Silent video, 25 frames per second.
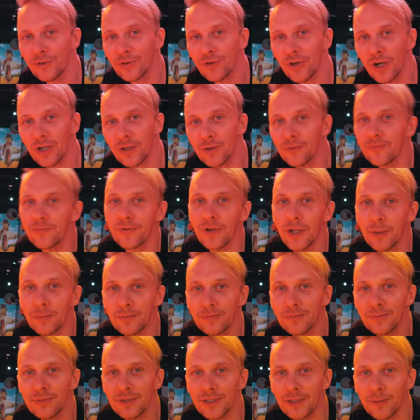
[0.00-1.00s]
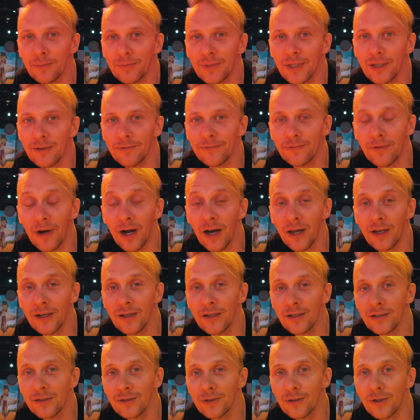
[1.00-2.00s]
were trying to film something fun.
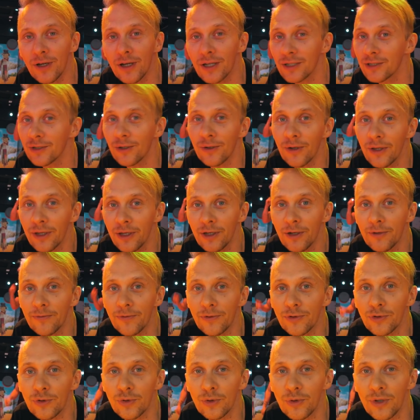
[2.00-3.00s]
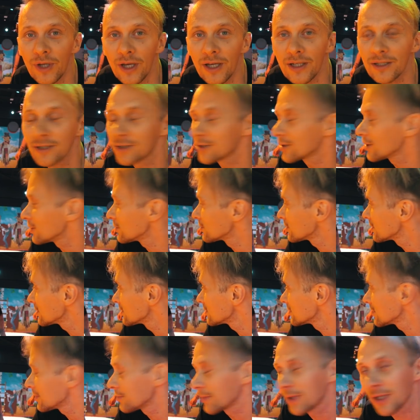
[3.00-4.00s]
Jukka is only here for 2 days, so
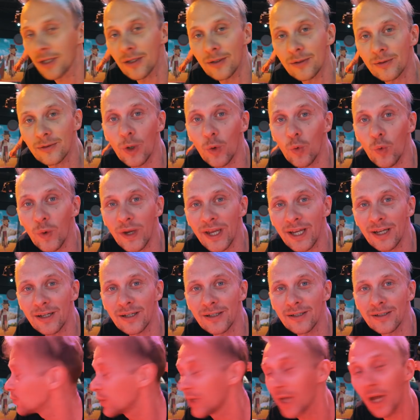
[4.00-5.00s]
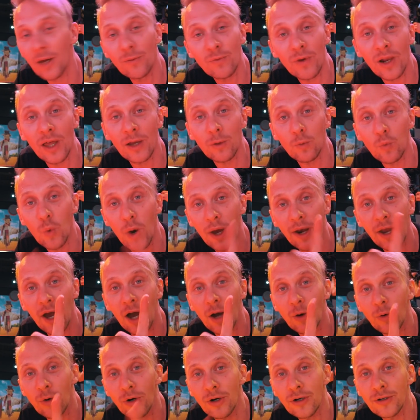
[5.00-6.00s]
just something quick. We have like 1
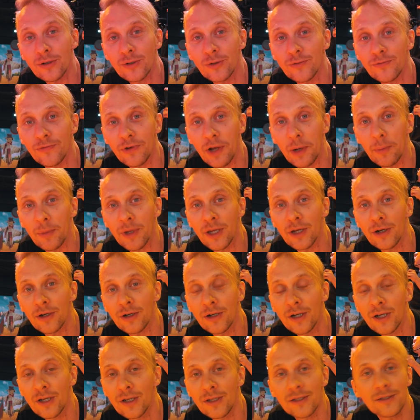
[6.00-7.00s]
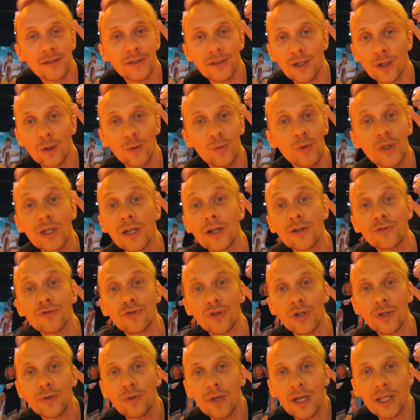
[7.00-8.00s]
hour to film here, so we are
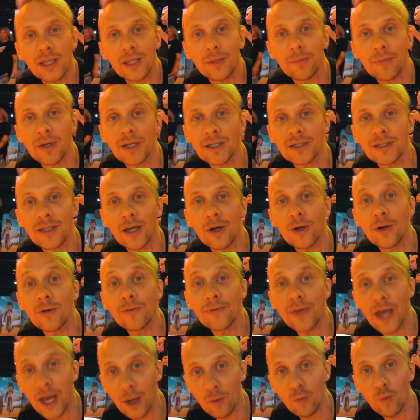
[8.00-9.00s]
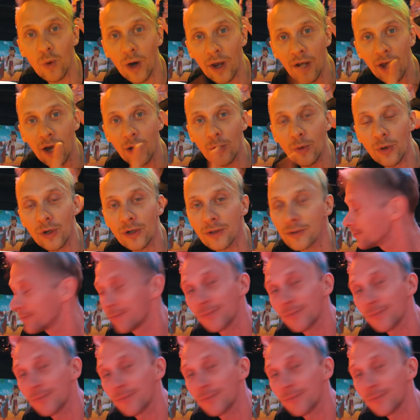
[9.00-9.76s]
trying to get the best out of that 1 hour.